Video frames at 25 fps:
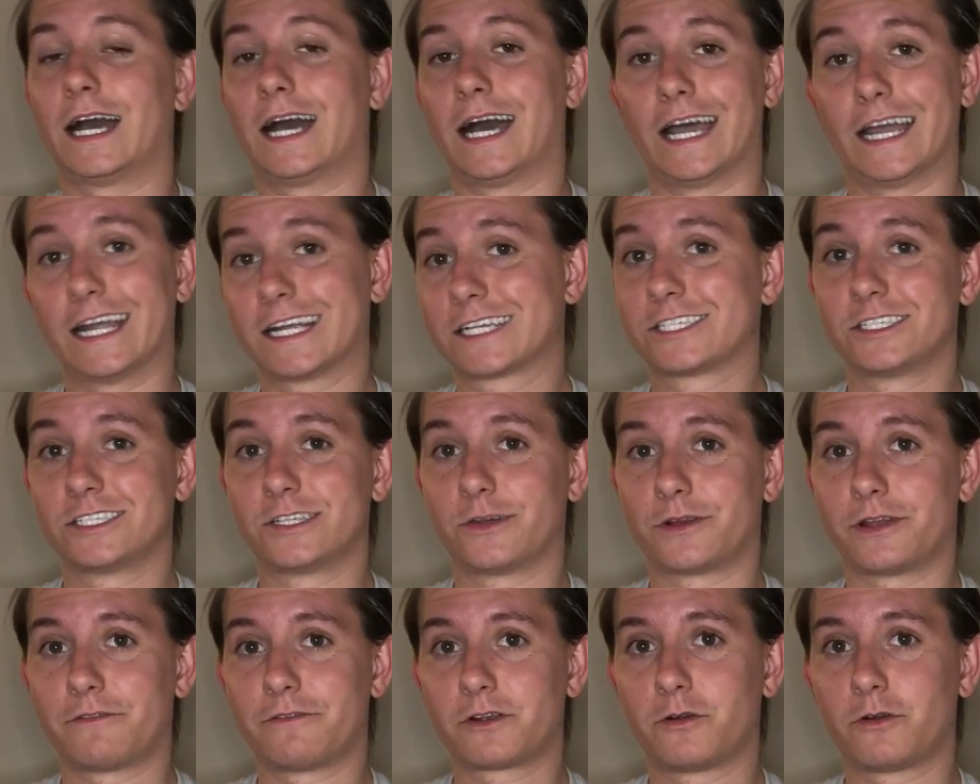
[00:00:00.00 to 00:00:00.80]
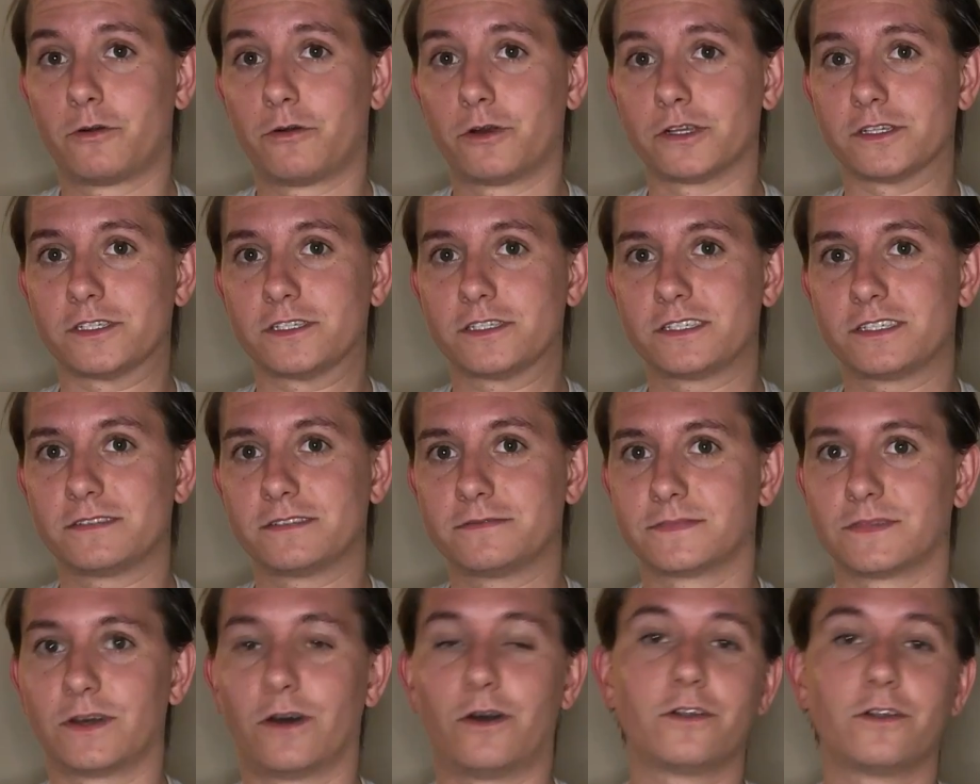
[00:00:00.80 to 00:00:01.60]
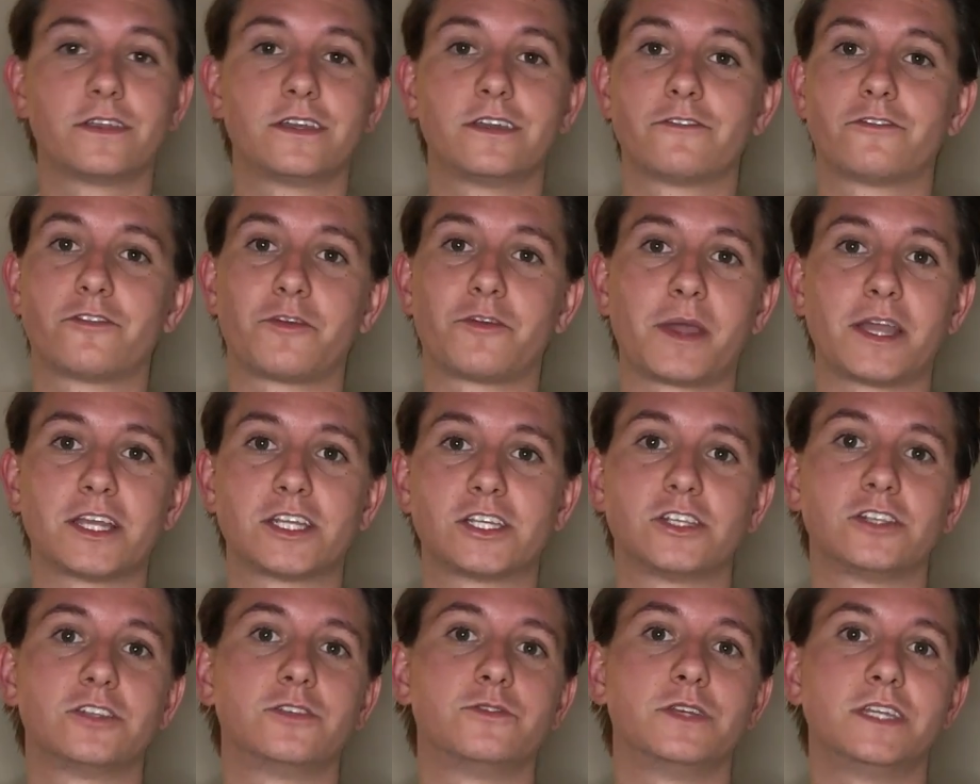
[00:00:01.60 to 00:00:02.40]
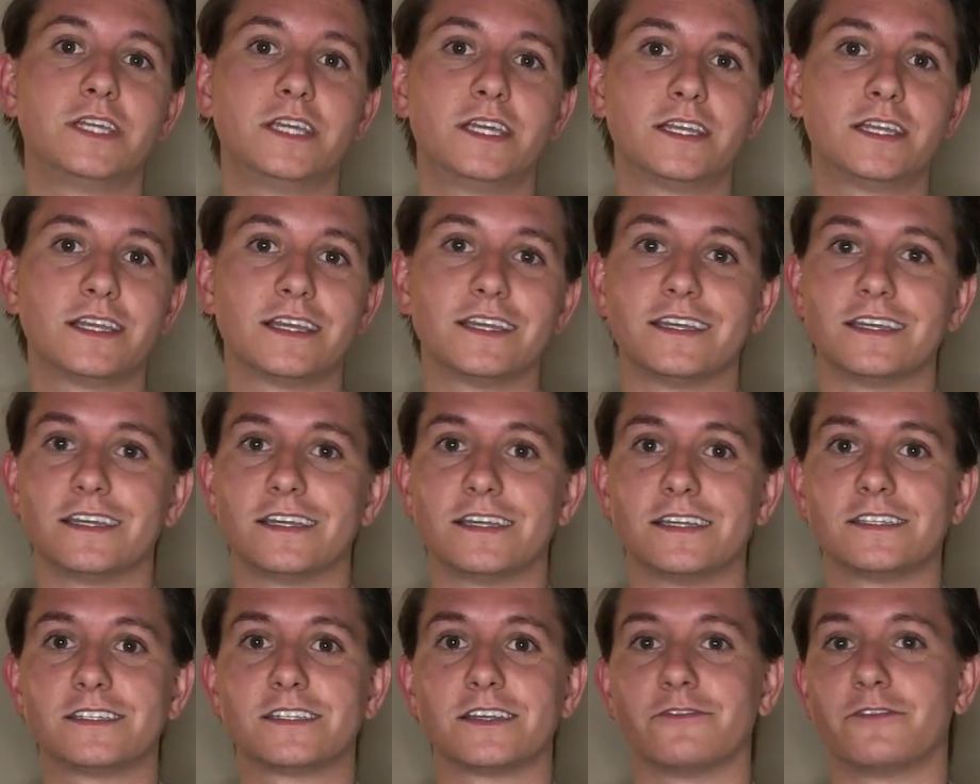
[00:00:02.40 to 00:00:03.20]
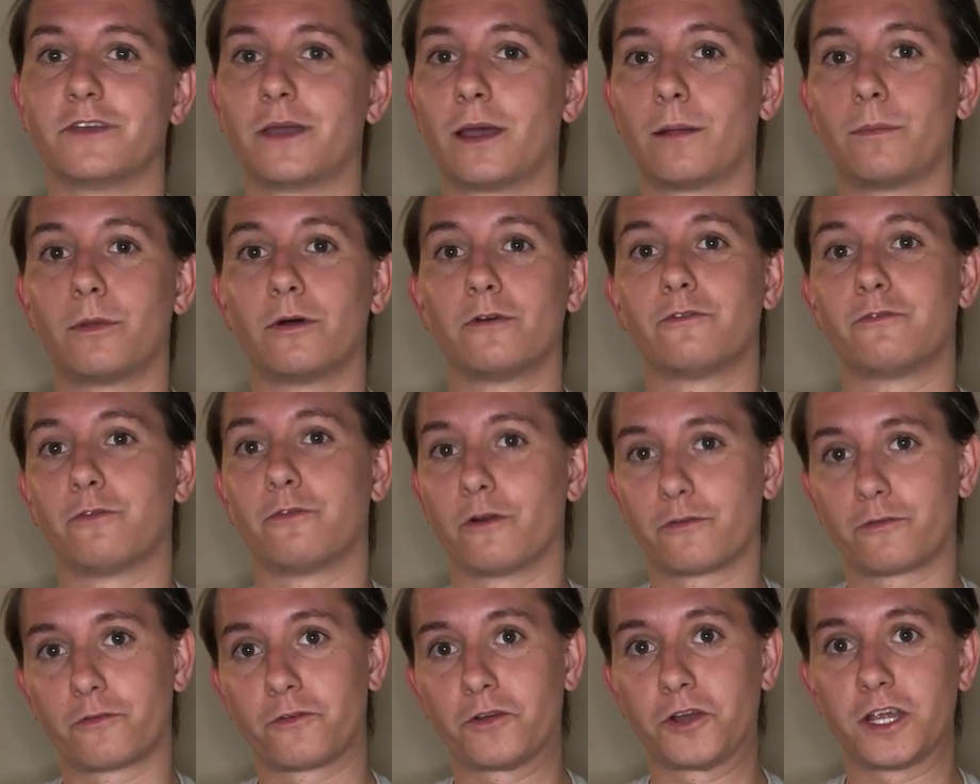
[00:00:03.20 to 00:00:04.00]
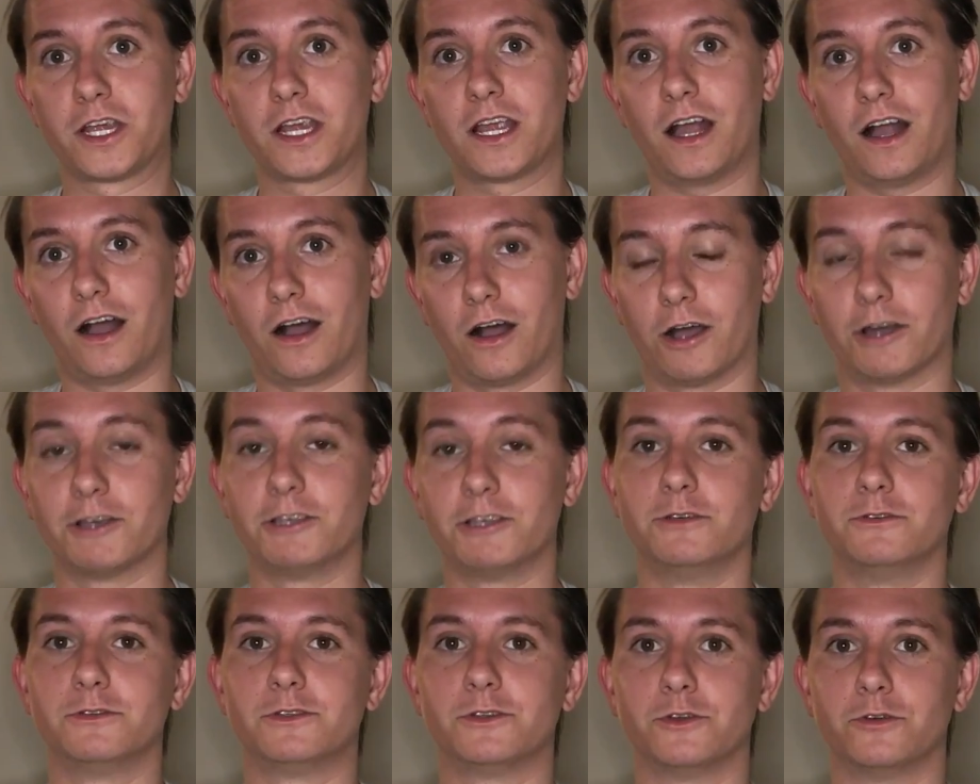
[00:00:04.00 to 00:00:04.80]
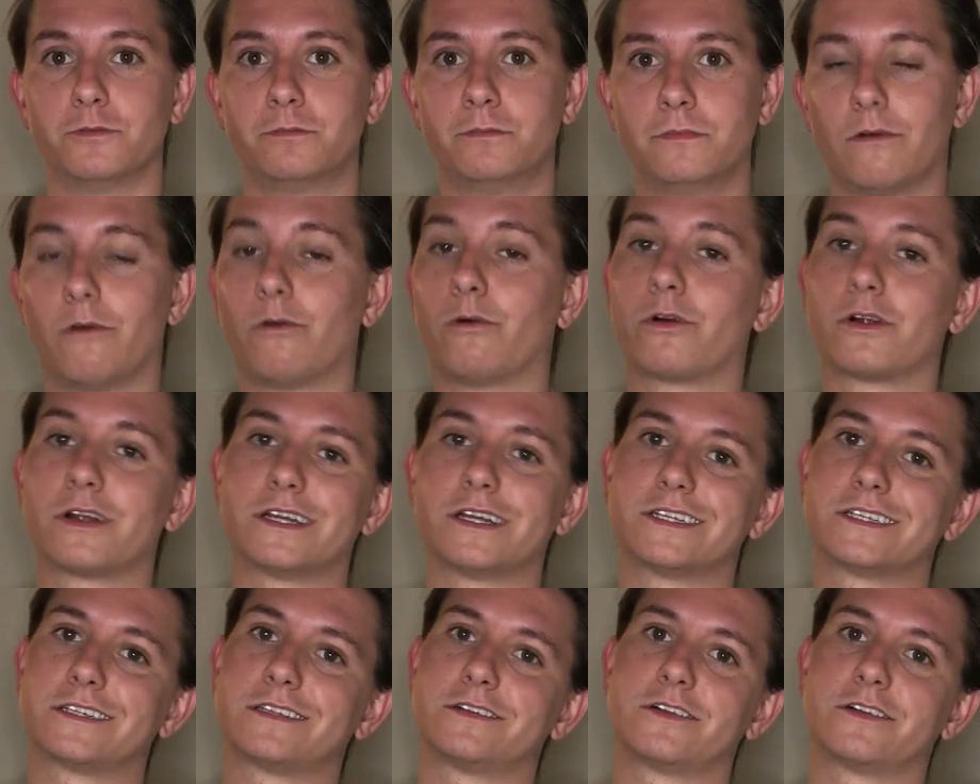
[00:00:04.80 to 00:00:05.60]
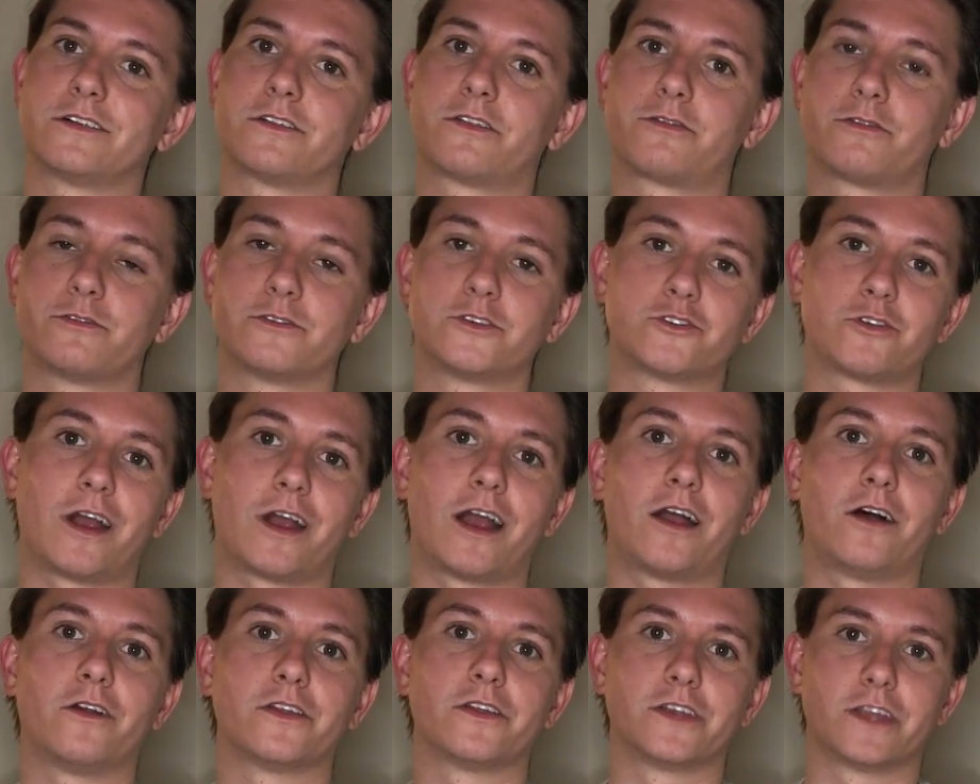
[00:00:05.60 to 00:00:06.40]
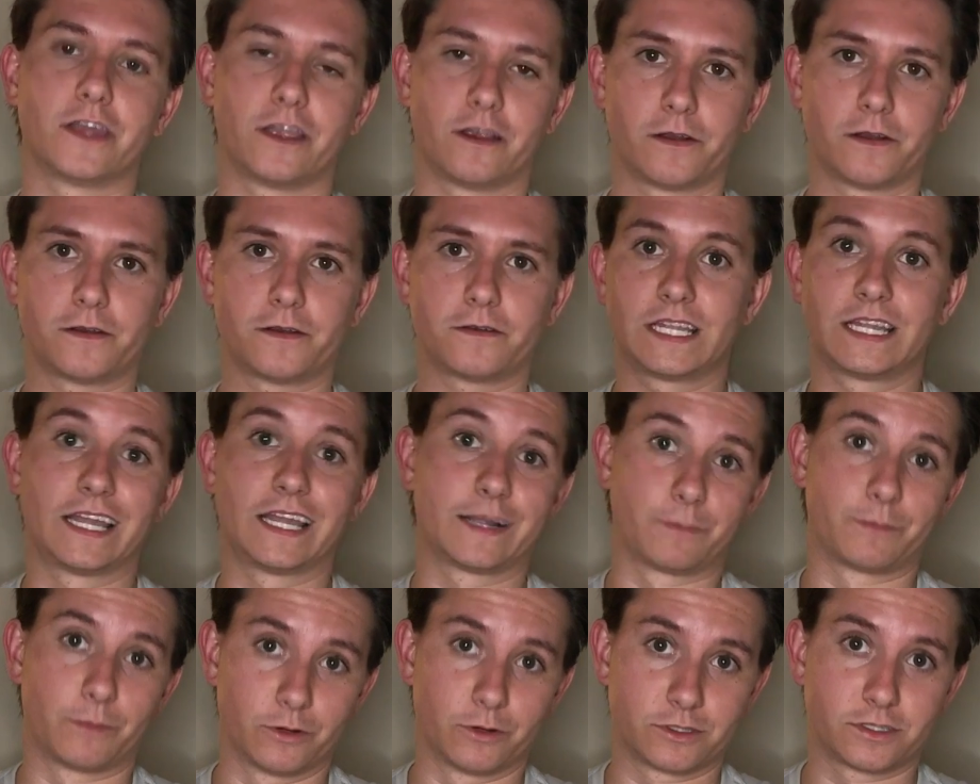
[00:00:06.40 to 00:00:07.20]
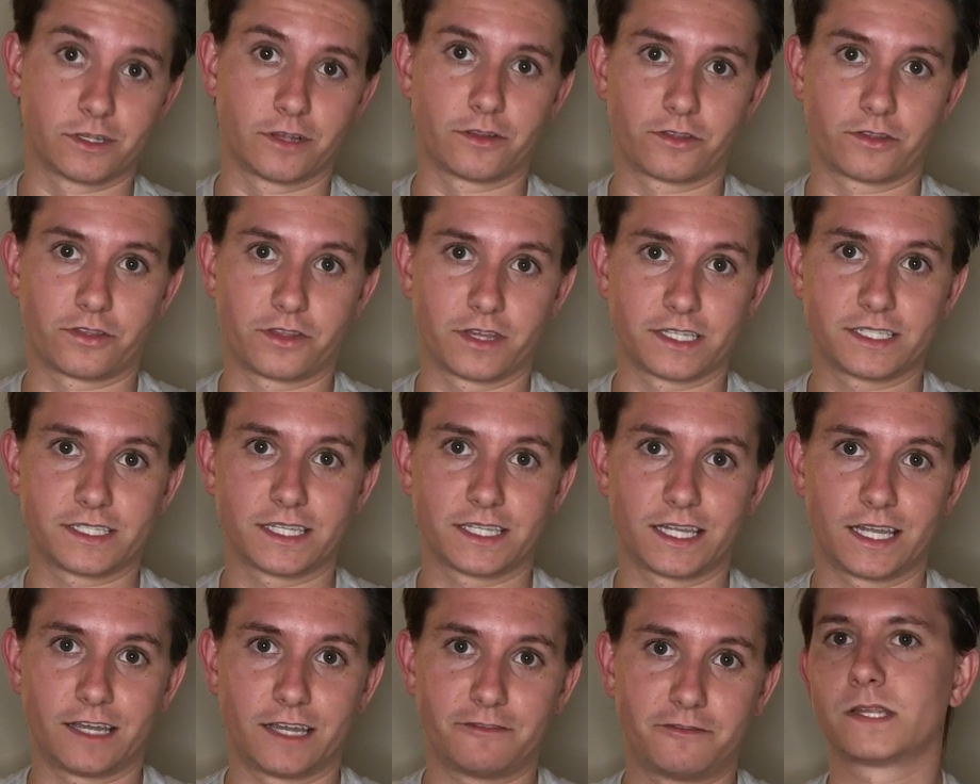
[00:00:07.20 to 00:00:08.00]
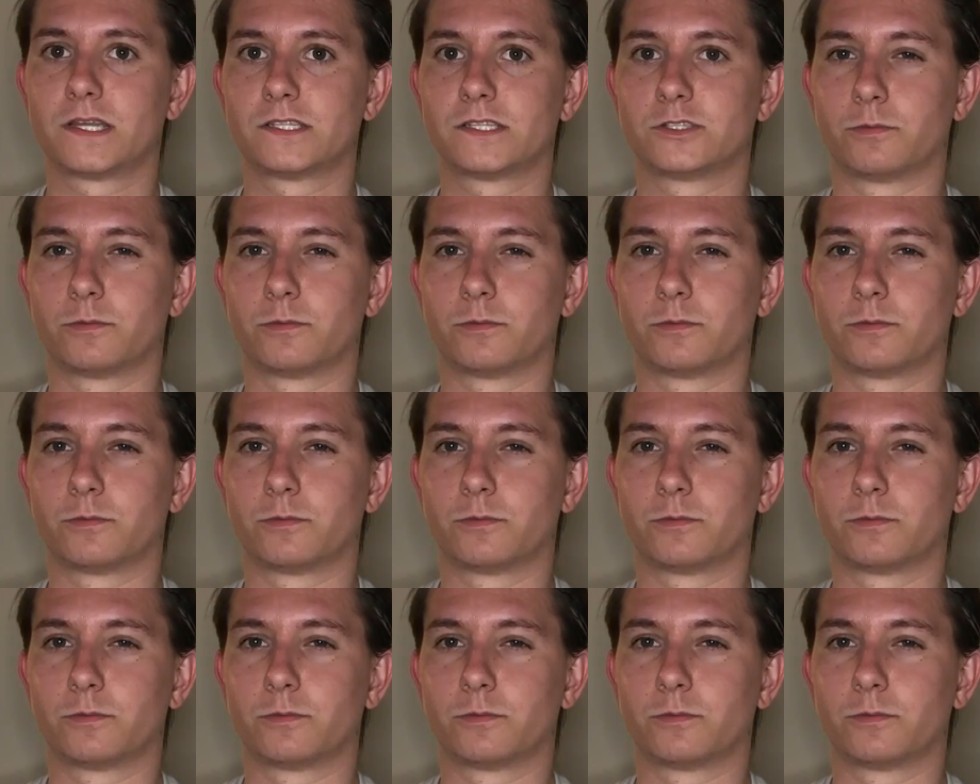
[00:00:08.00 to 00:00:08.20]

I actually don't have a course. All the information you need is available for free on YouTube or is learned through trial and error, like most other things in life.